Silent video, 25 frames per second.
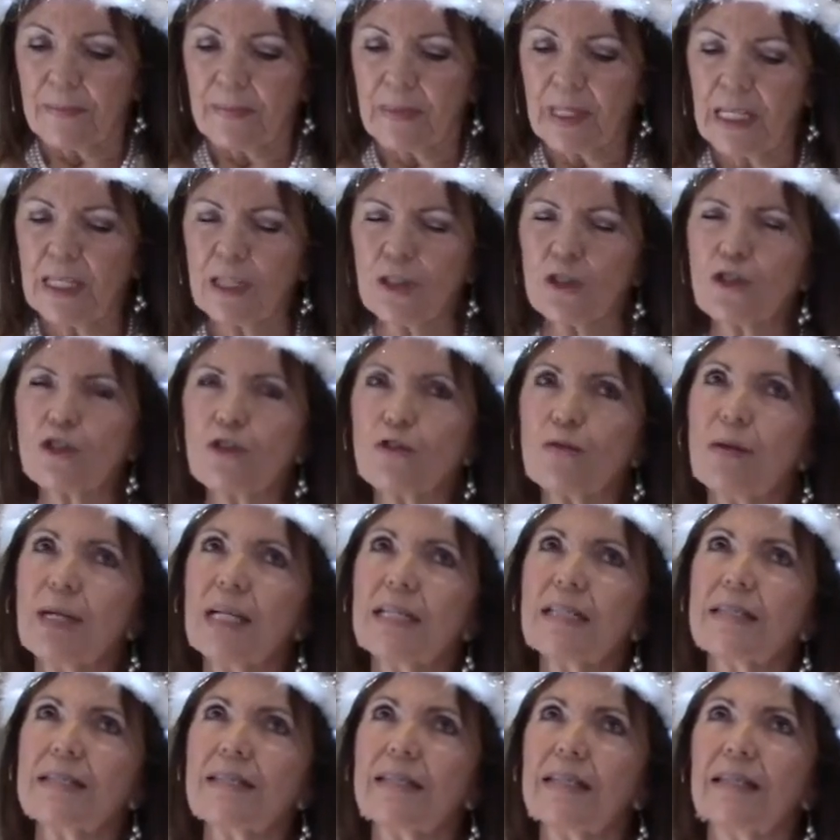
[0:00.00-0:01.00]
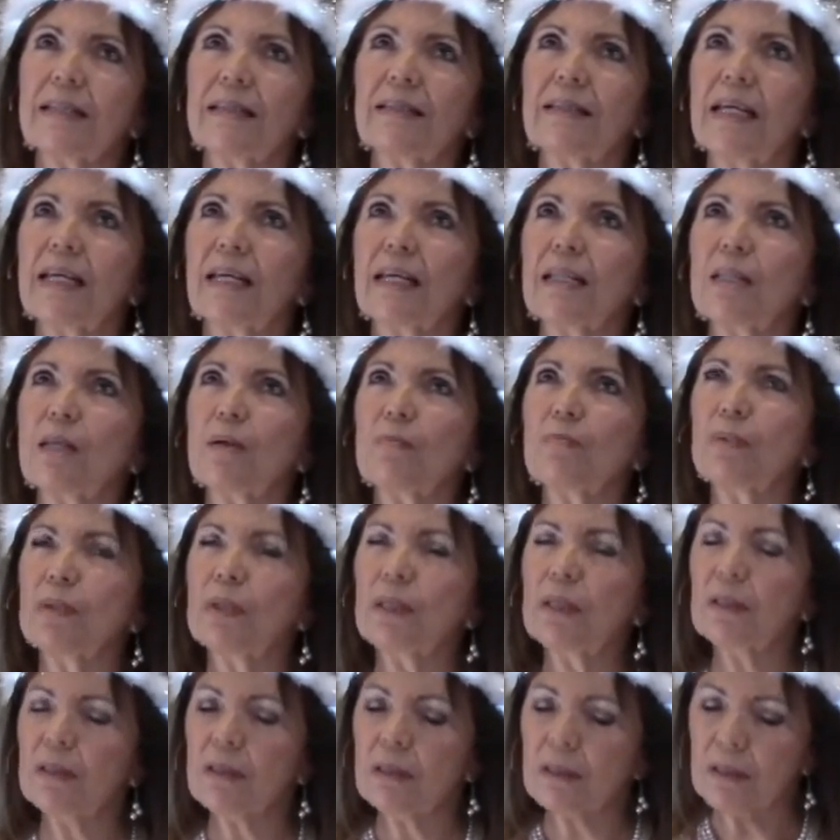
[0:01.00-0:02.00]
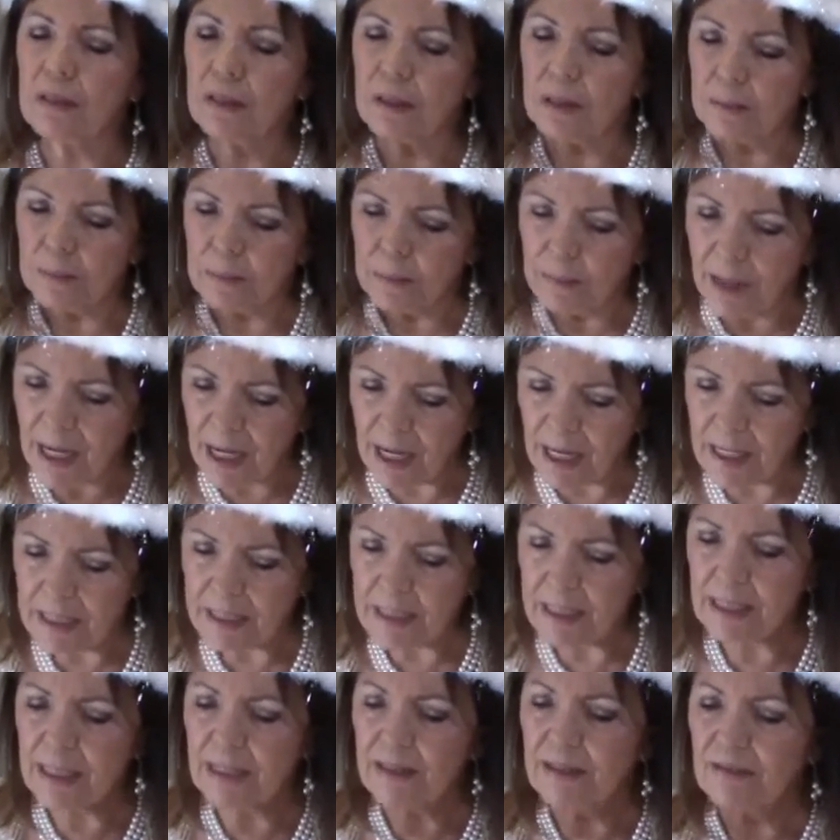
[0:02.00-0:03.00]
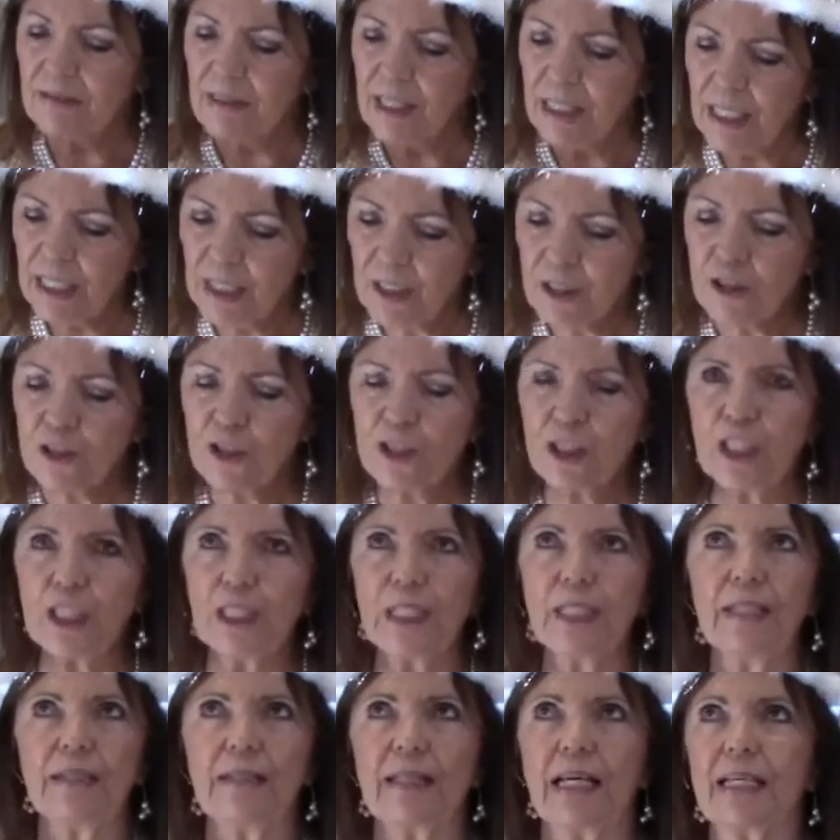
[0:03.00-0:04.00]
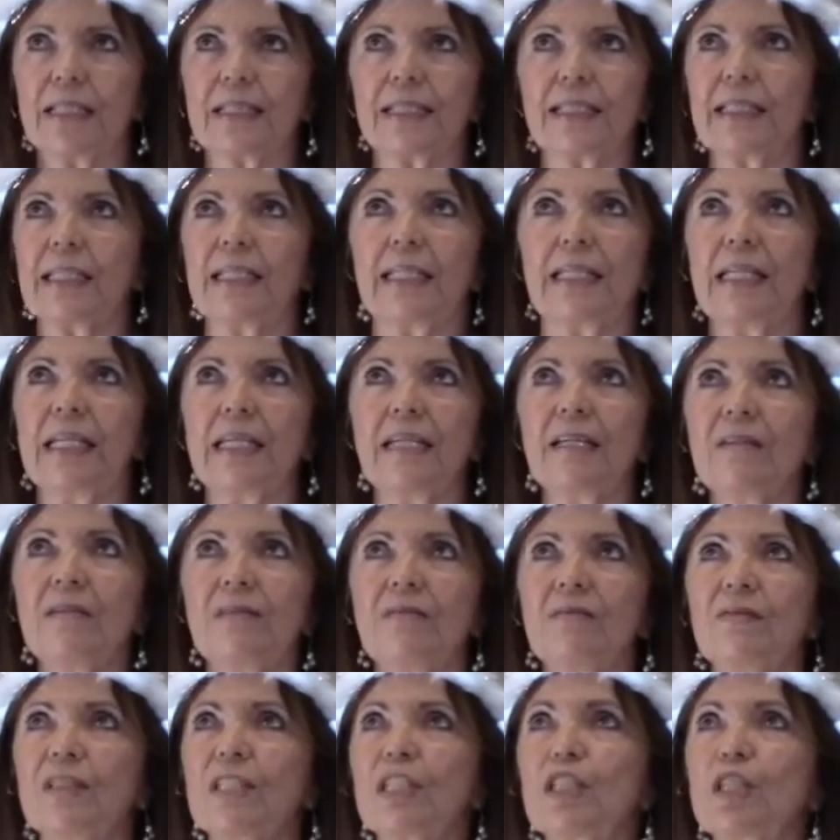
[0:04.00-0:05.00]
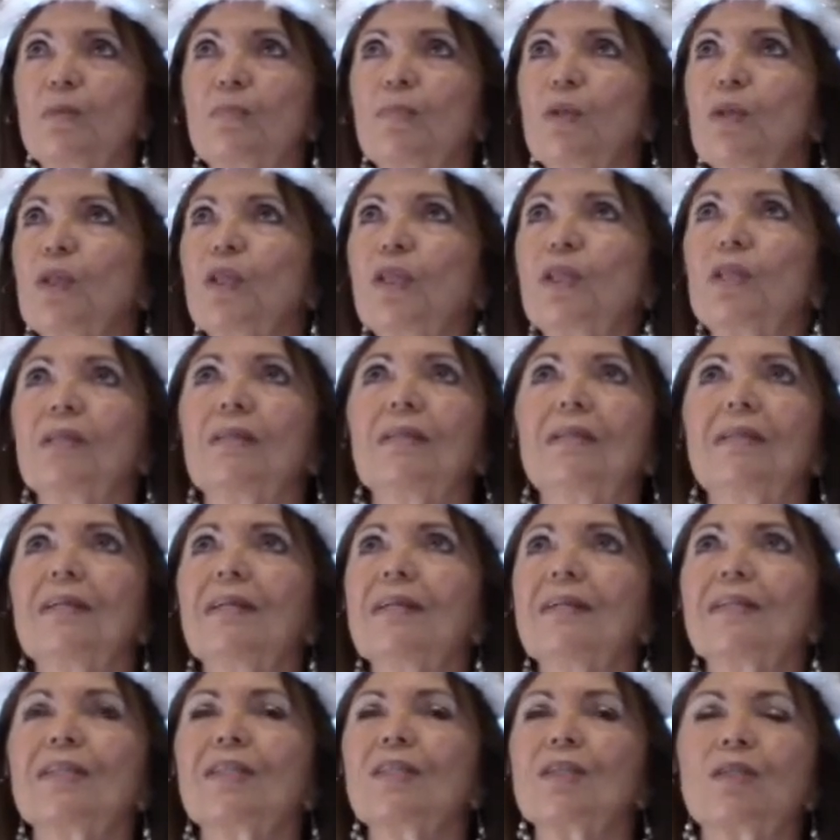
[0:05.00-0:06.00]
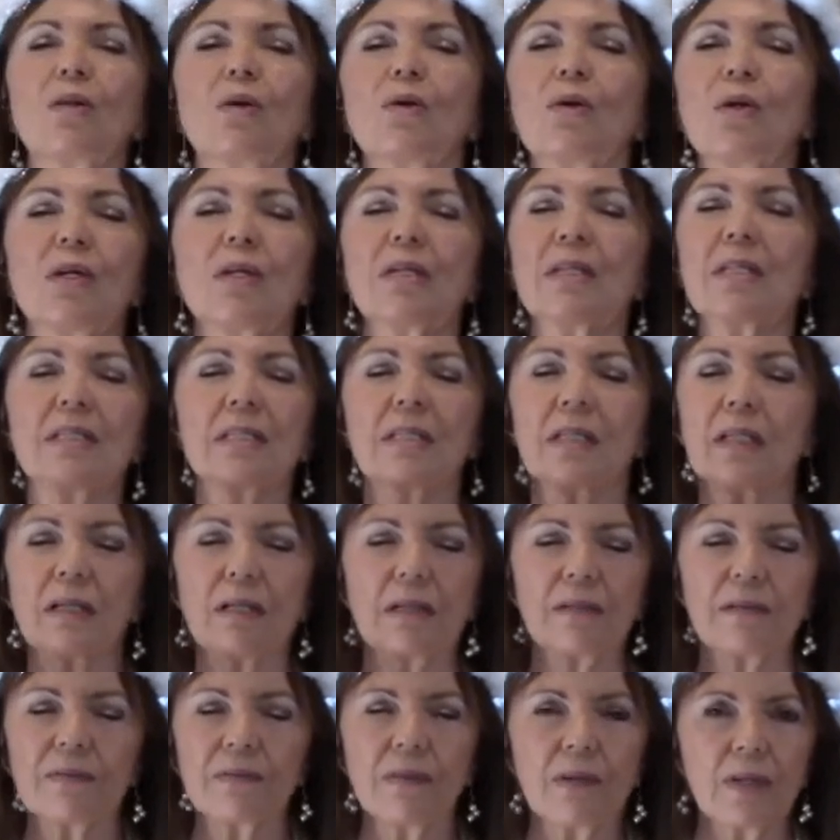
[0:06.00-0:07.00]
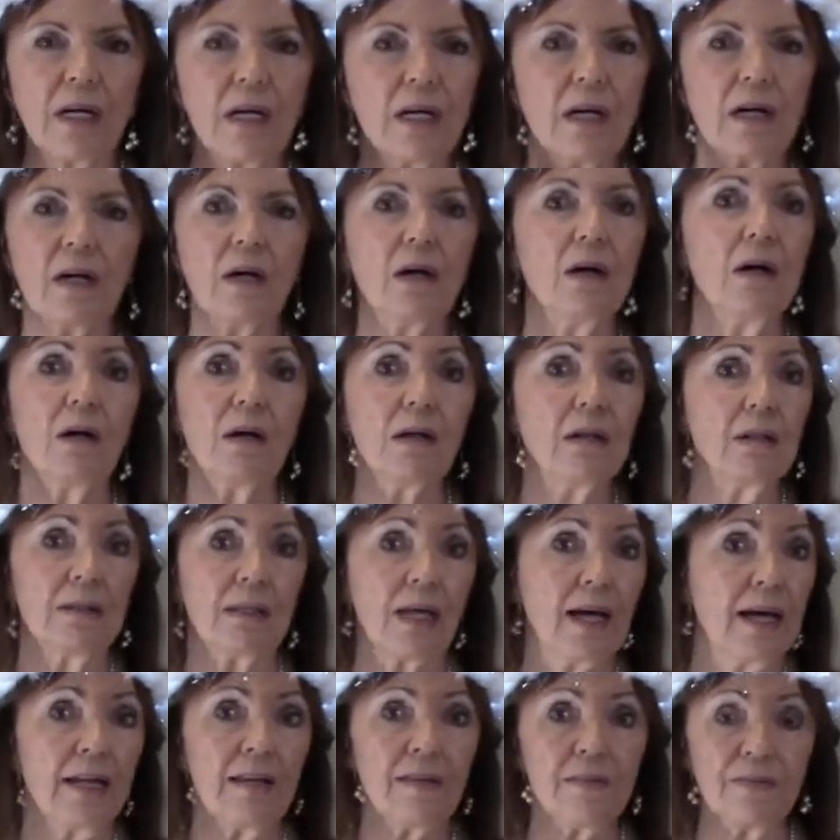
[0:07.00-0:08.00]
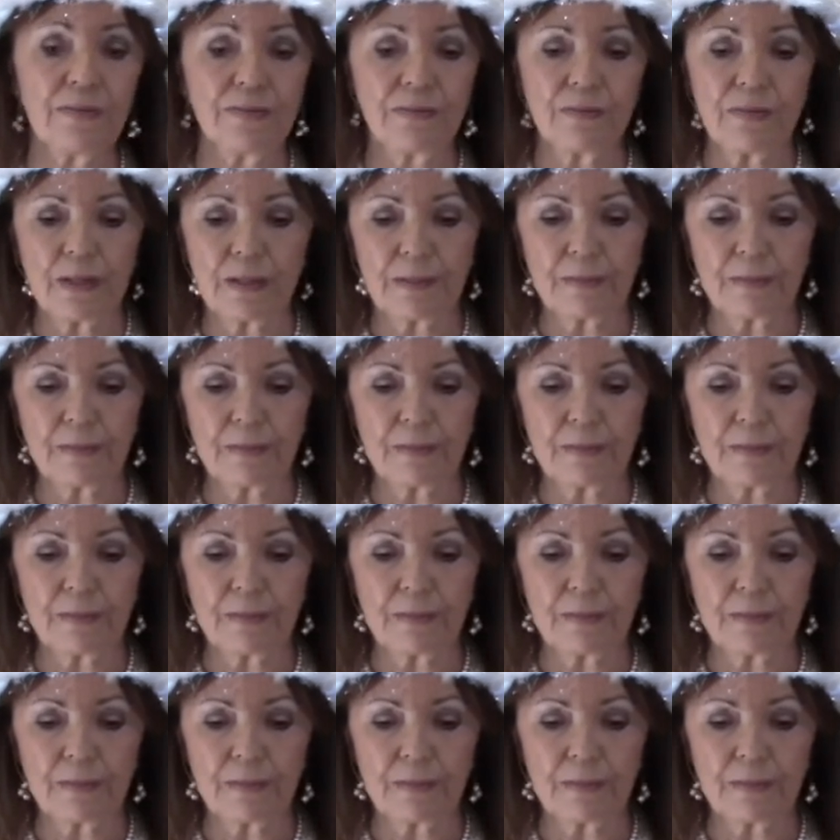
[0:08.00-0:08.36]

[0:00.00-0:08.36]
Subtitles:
It's trusting that the pure positive energy that's the invisible source of all life